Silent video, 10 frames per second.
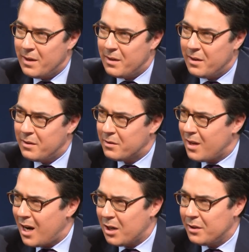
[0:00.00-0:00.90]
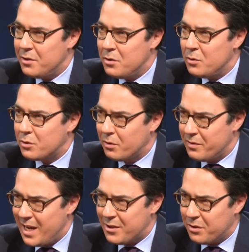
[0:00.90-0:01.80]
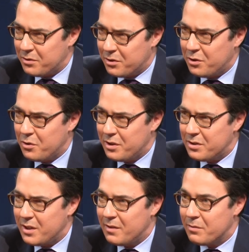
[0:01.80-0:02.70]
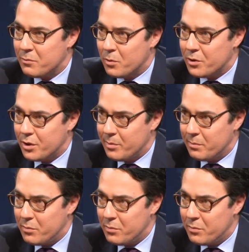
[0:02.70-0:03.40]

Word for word: an entirely new sort of national security state from George W.